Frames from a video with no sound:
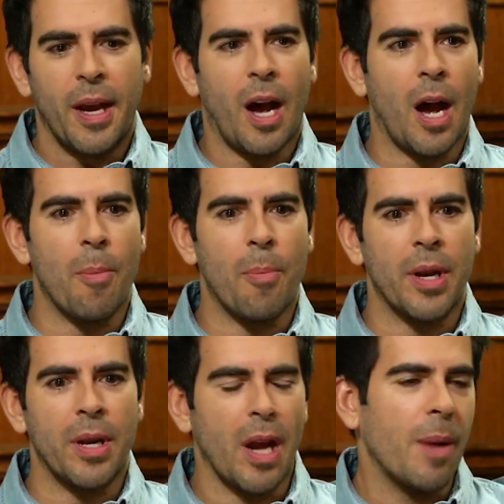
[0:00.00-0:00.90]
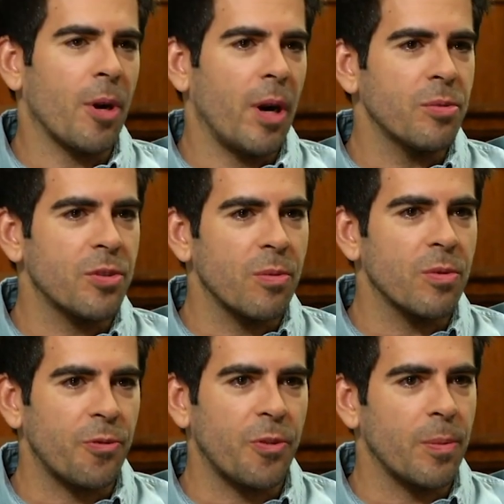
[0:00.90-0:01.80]
Um, but Nightmare on Elm Street
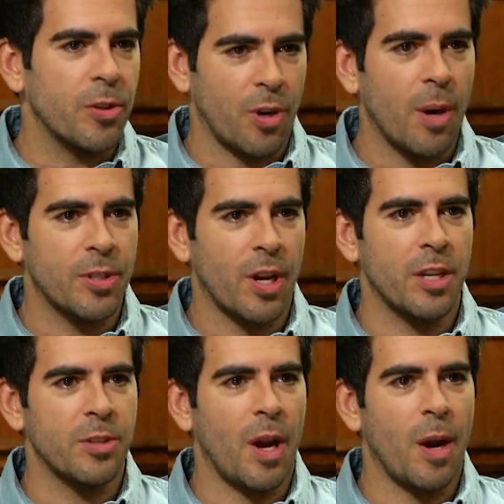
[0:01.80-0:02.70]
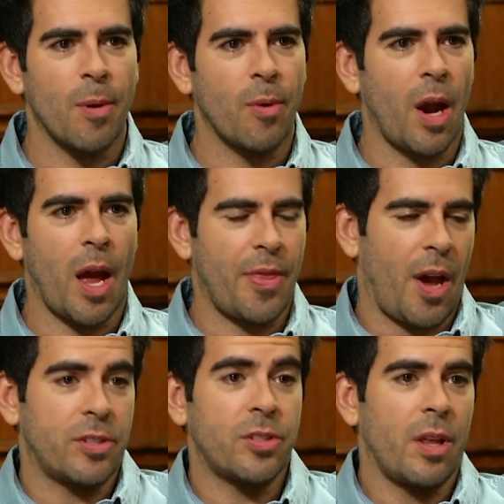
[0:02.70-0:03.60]
was a film that traumatized me. I remember uh,
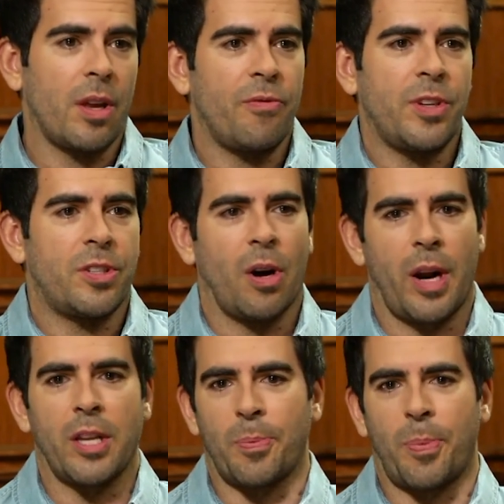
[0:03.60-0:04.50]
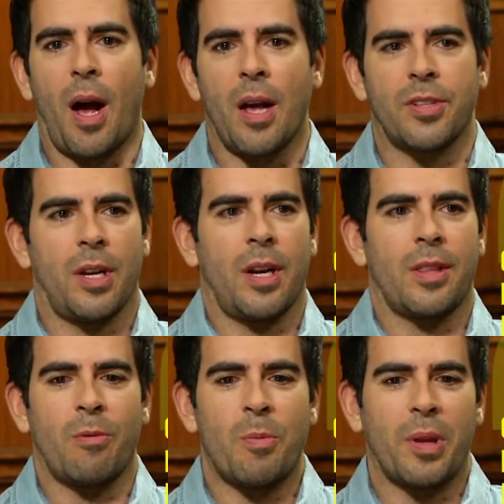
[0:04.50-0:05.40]
I saw it on a VCR and I had to pause it, and I
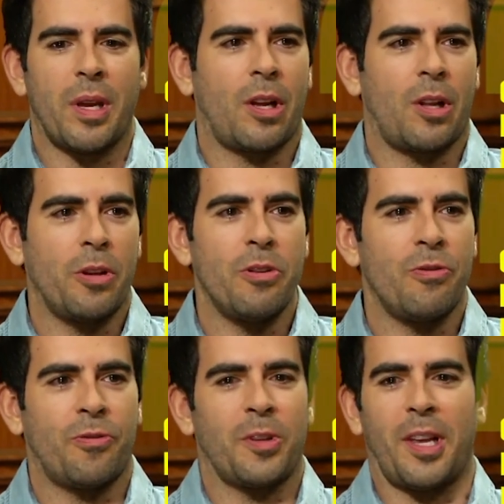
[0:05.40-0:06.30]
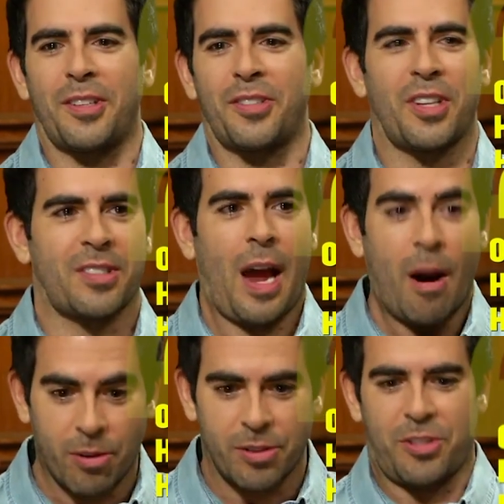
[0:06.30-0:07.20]
think we played Clue for like six
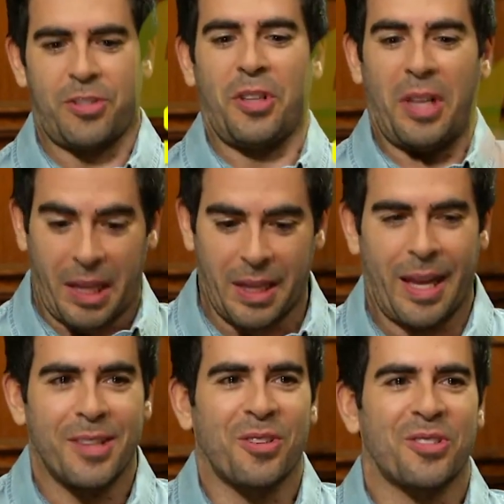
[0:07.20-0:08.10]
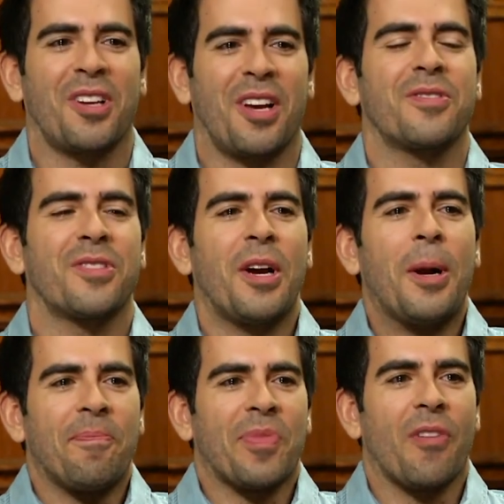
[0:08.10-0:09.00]
hours just to like cleanse ourselves
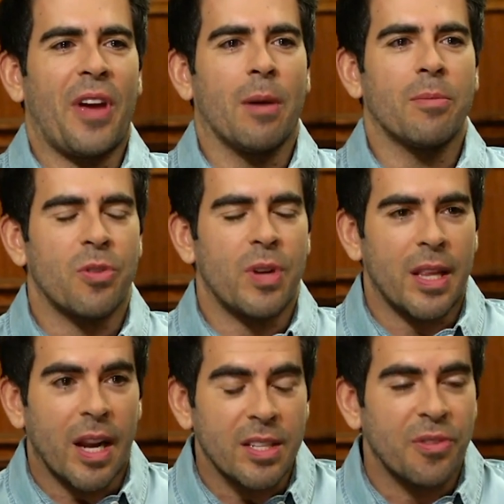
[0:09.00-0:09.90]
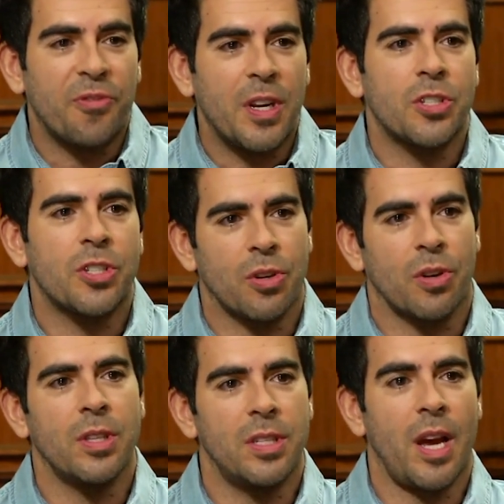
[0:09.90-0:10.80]
of Elm Street, and then I had to finish it
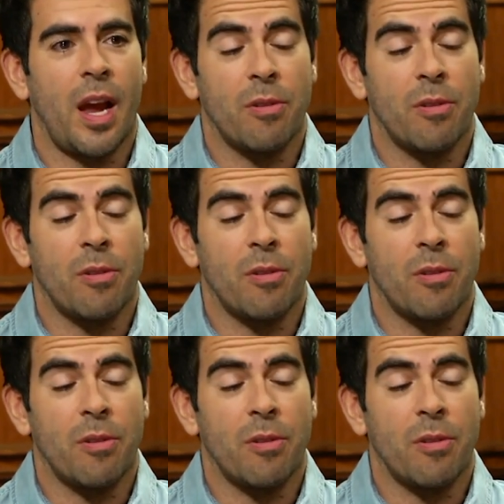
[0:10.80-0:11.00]
during the day.